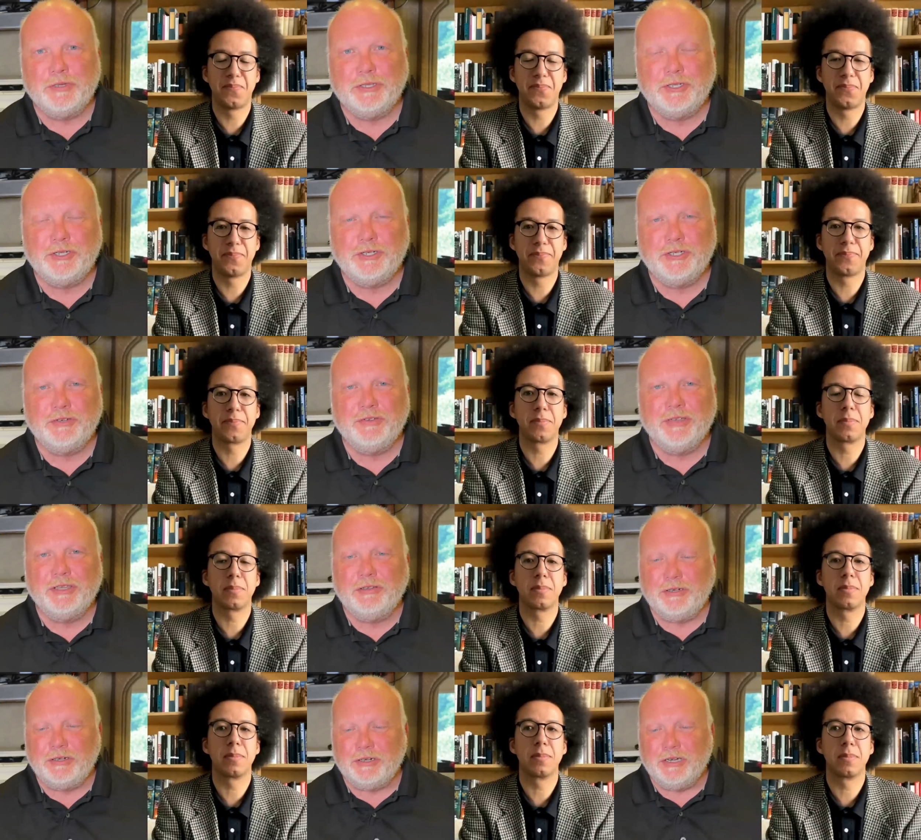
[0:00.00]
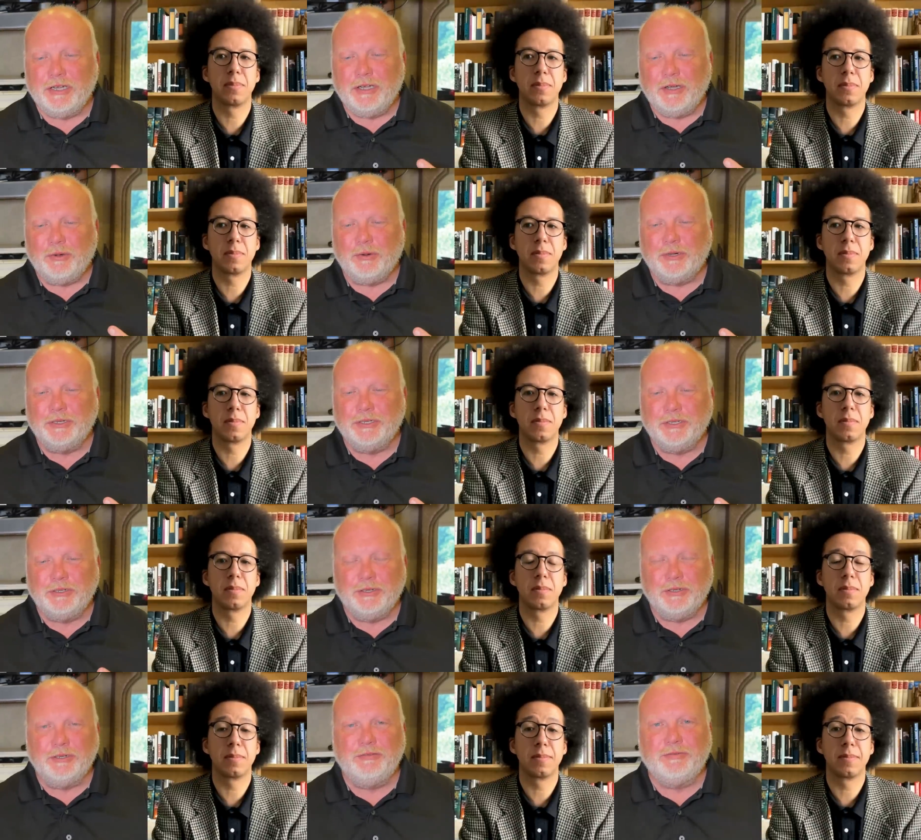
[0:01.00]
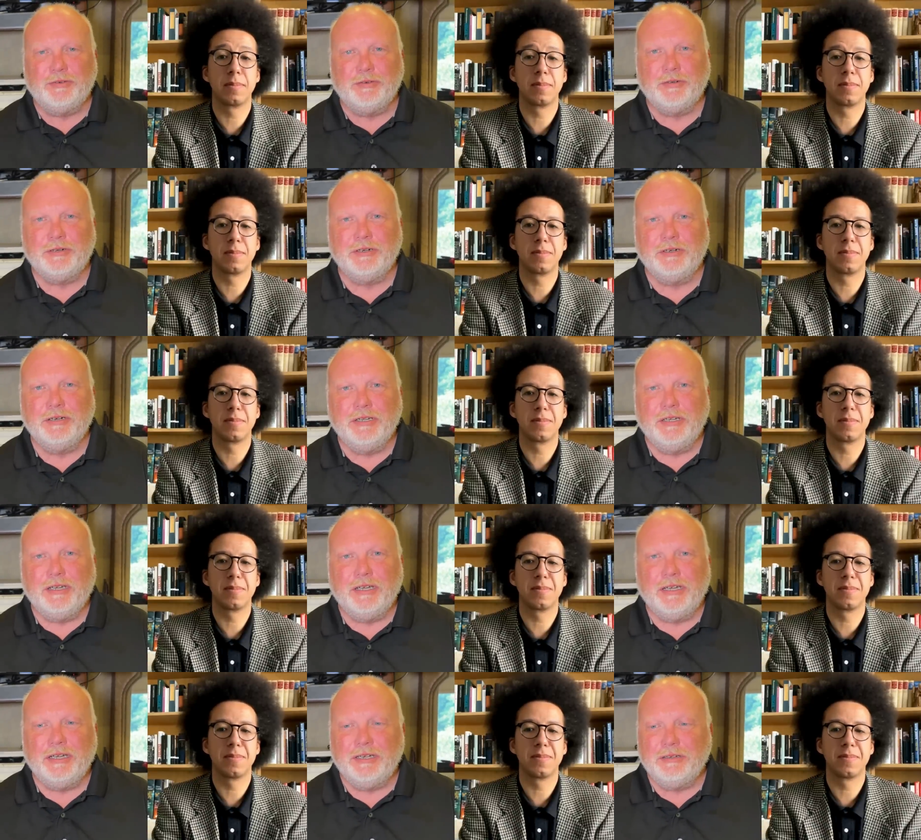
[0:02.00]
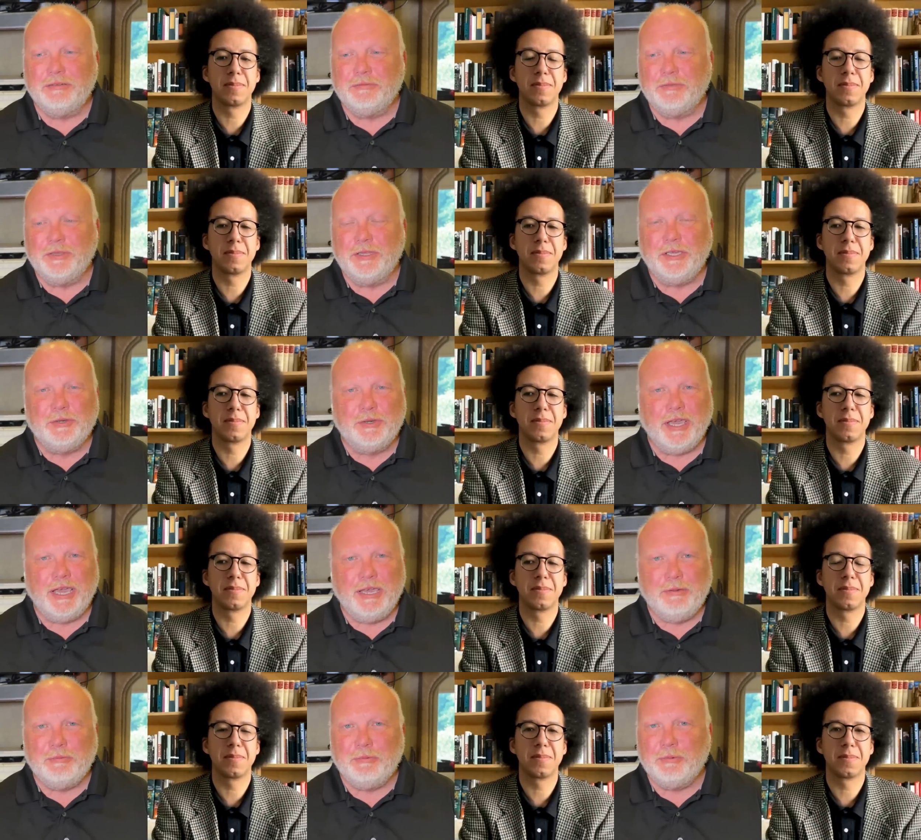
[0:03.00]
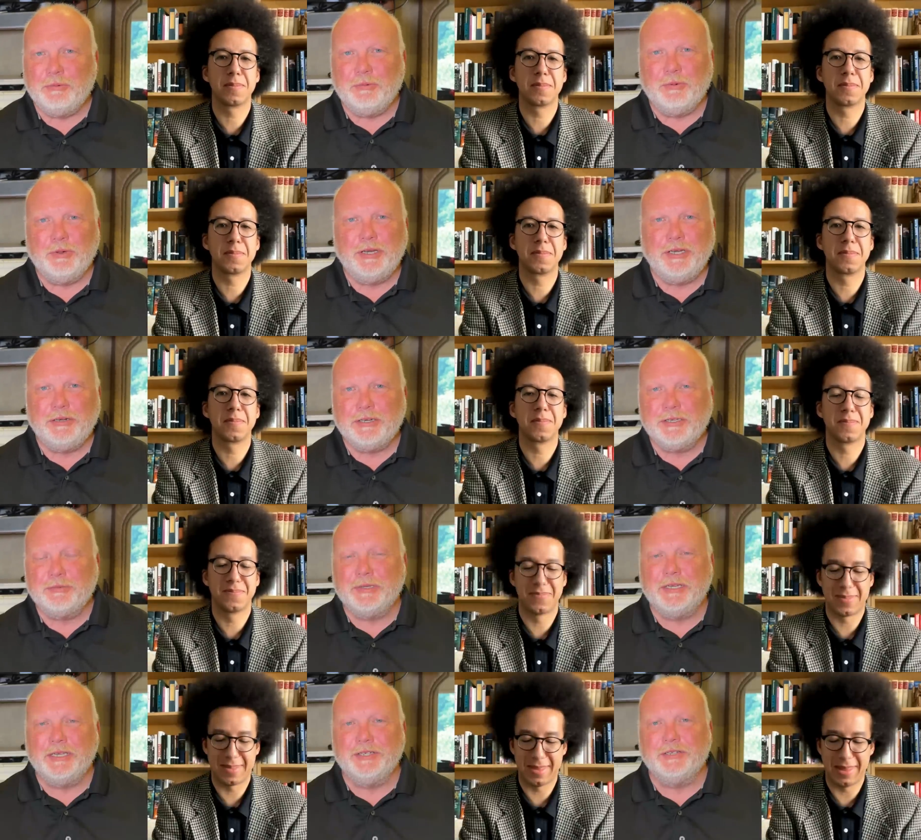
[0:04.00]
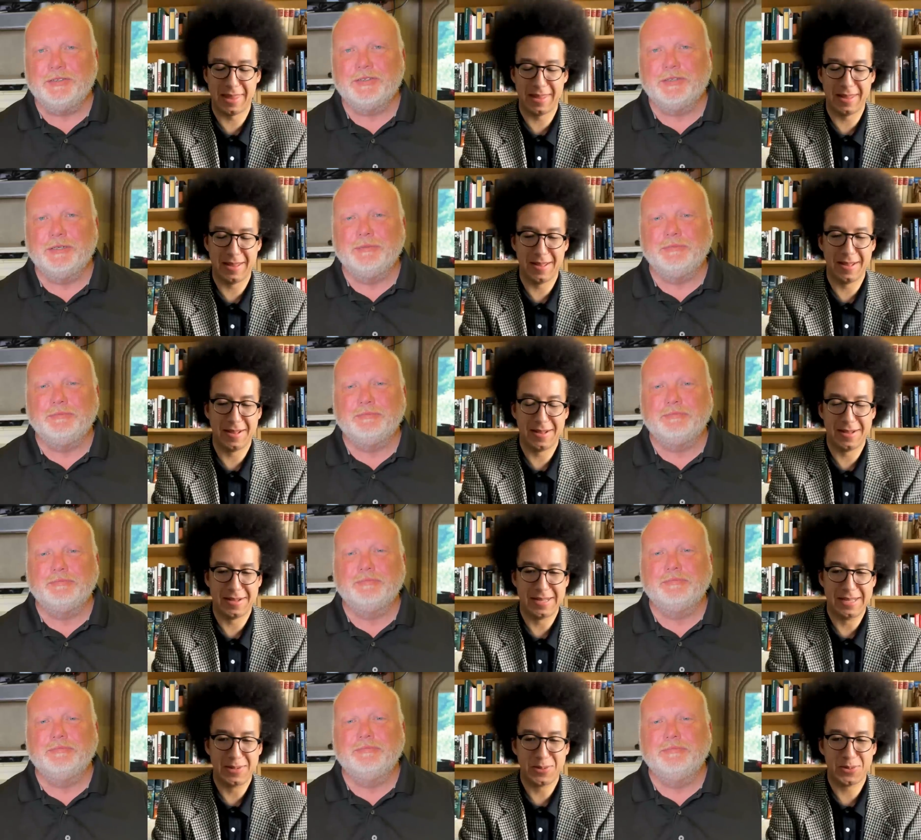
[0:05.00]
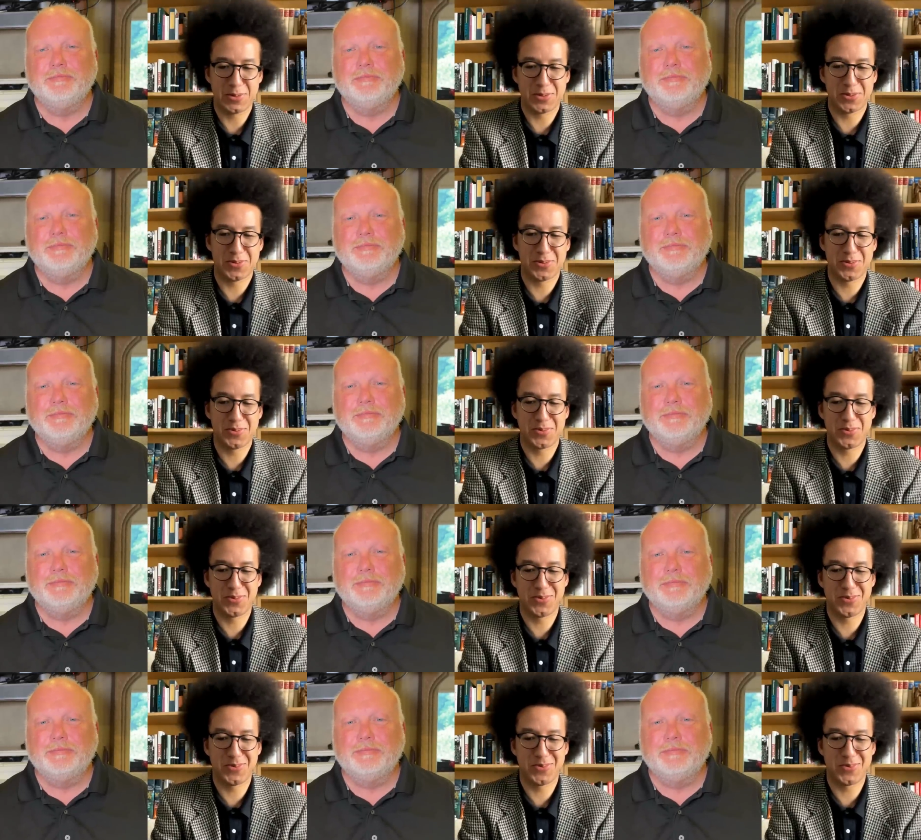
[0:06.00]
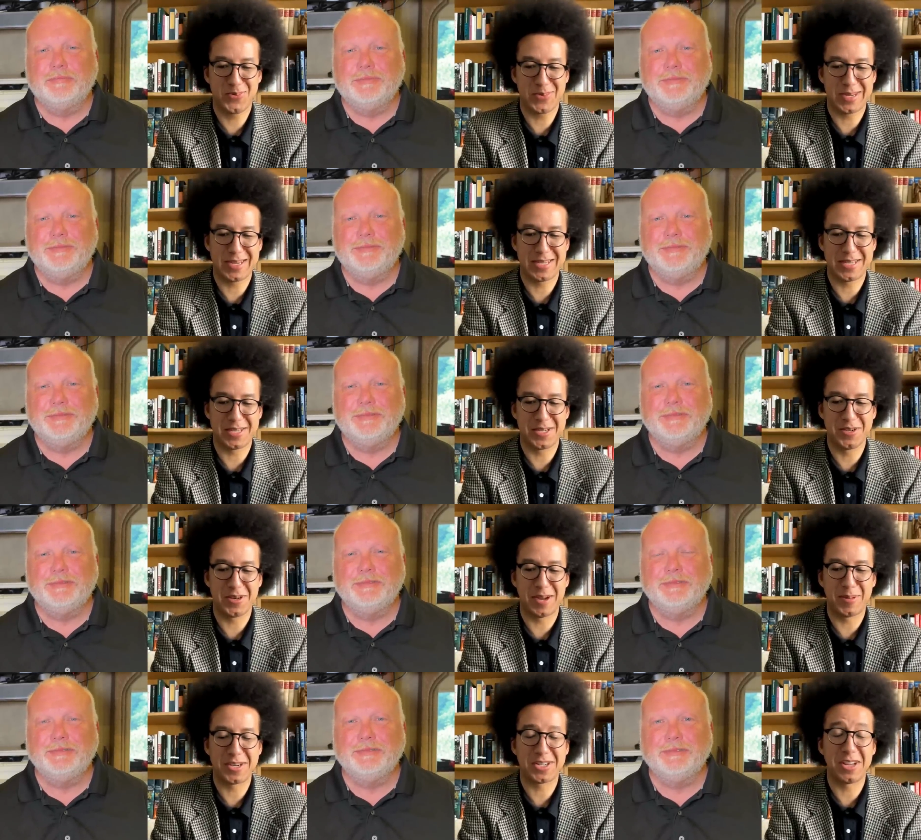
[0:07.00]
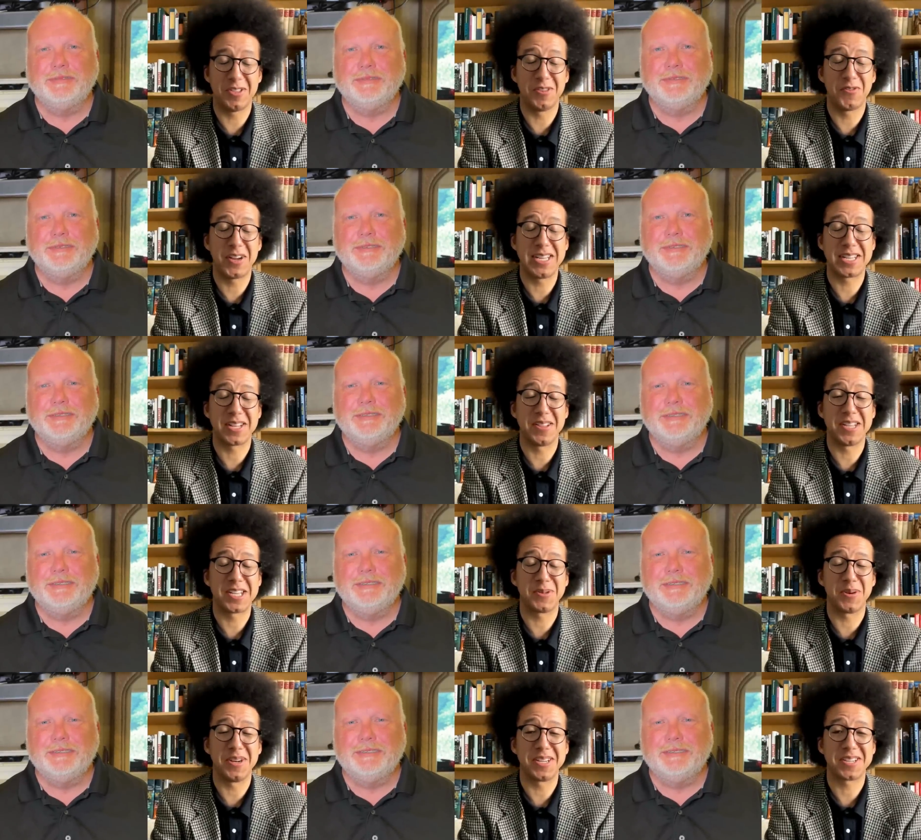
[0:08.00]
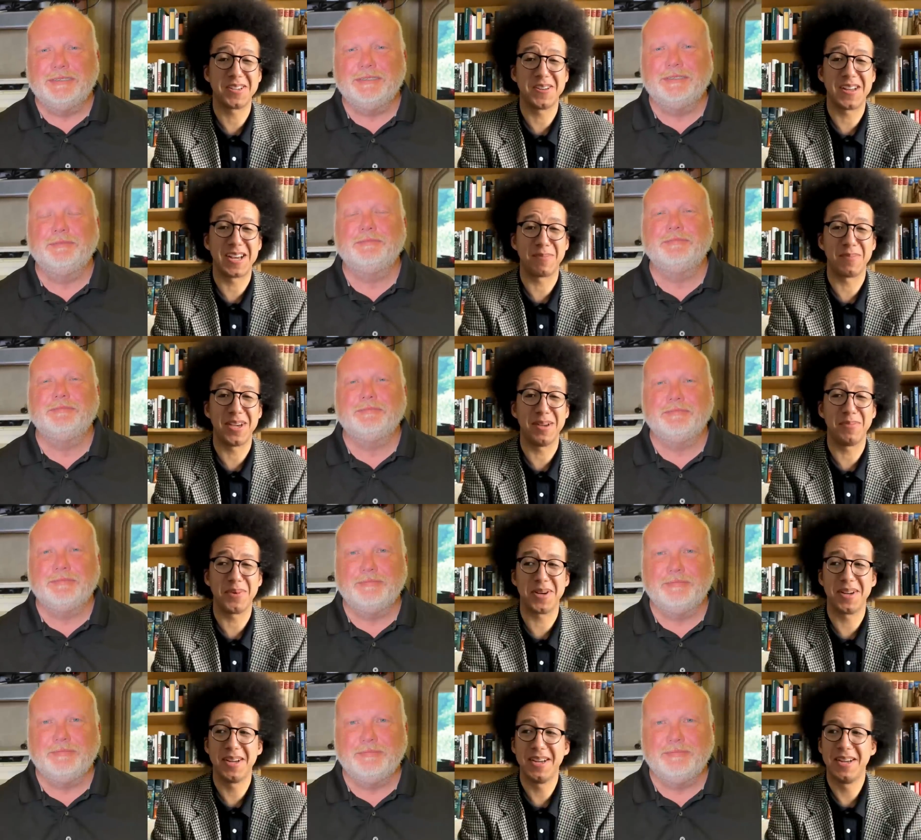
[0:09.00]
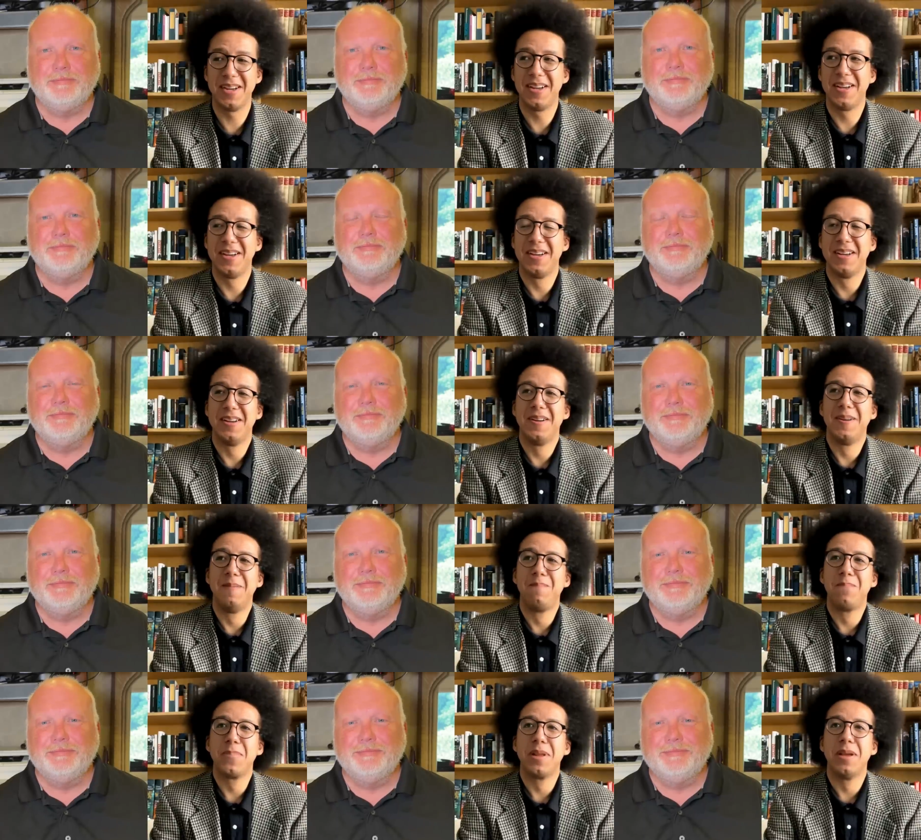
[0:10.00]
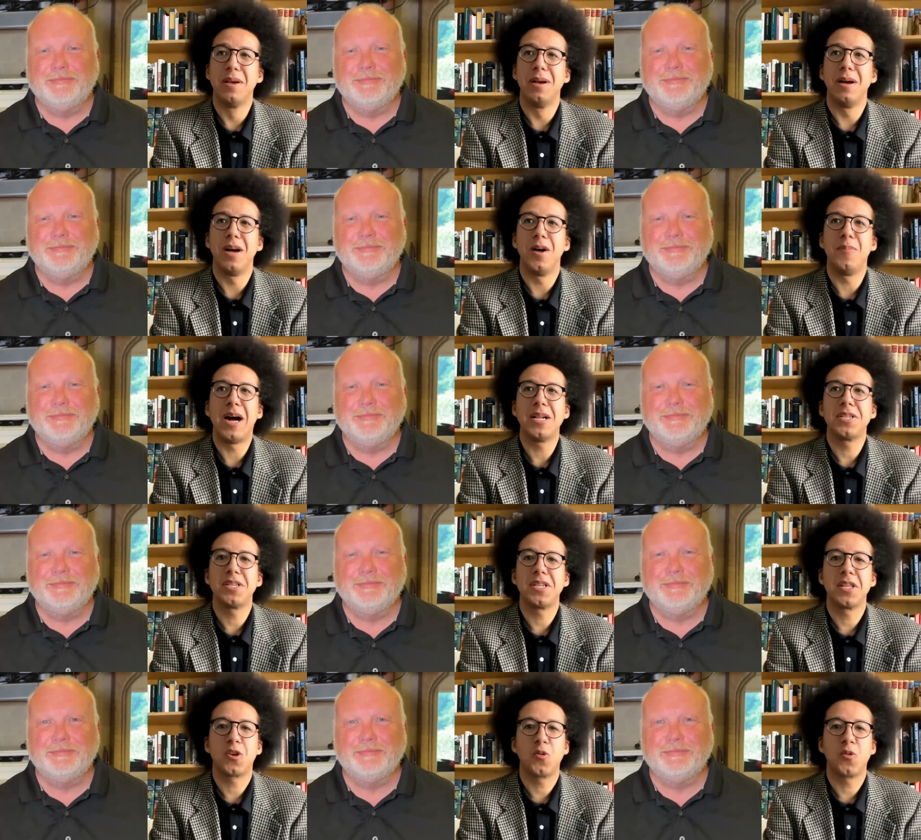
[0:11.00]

Speaker 1: the Church of England or or do good for uh, the UK? What are your expectations?
Speaker 2: Oof. I don't know. I'm actually on the fence on this one. It's not like me, but Her Majesty the